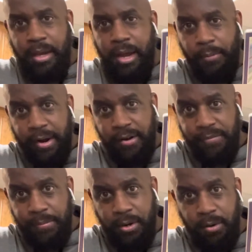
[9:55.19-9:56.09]
a record
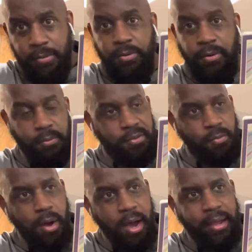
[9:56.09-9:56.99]
from here, You're the Reason
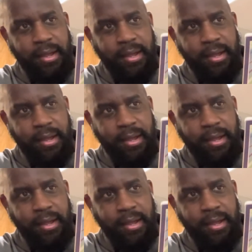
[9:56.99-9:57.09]
Why,